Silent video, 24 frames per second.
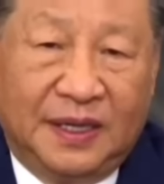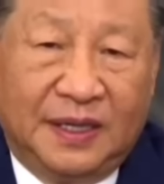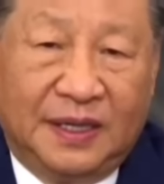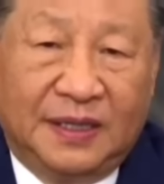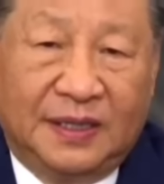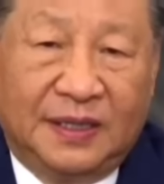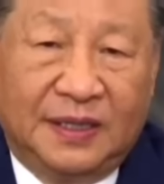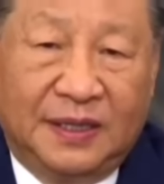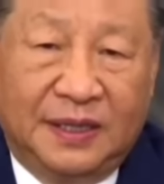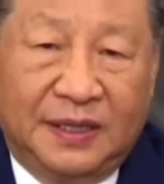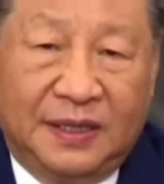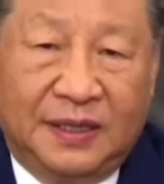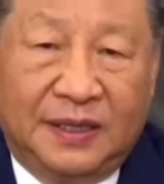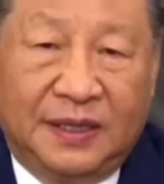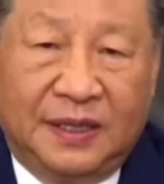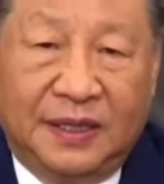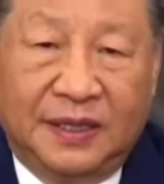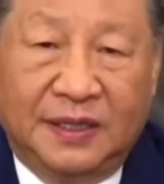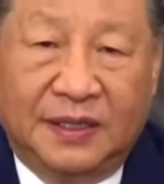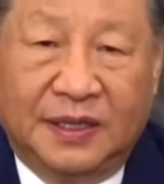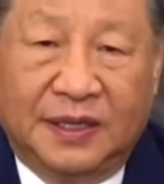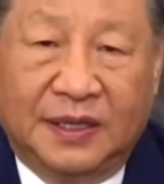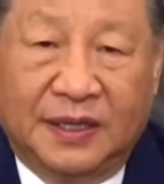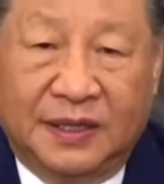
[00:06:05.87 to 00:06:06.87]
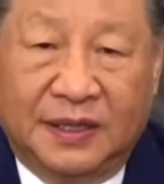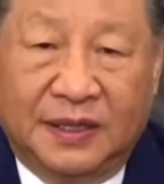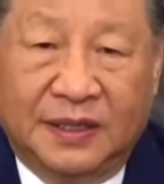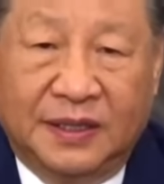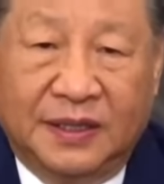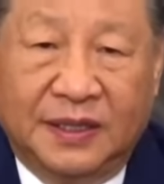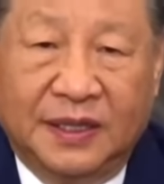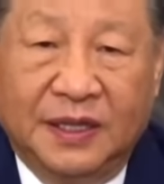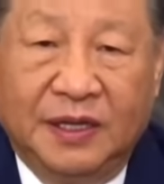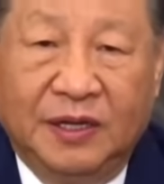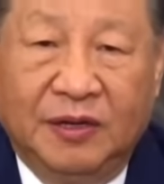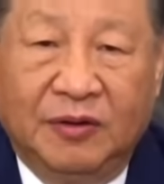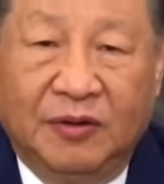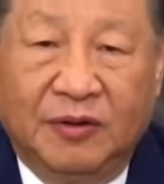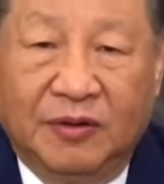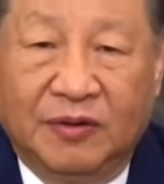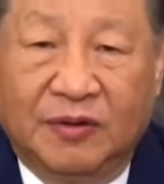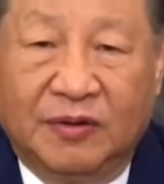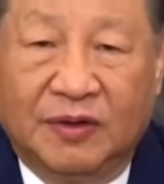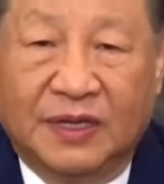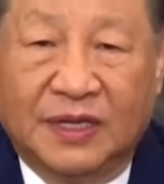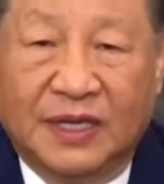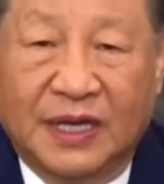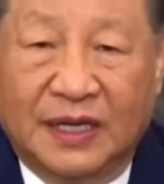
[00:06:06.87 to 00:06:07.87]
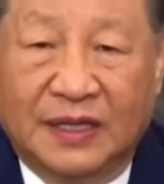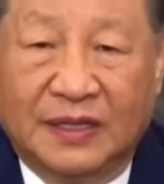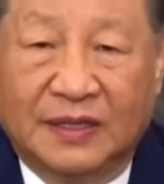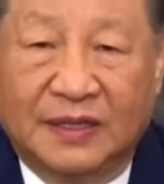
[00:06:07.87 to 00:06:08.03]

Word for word: old system of endless growth and pollution is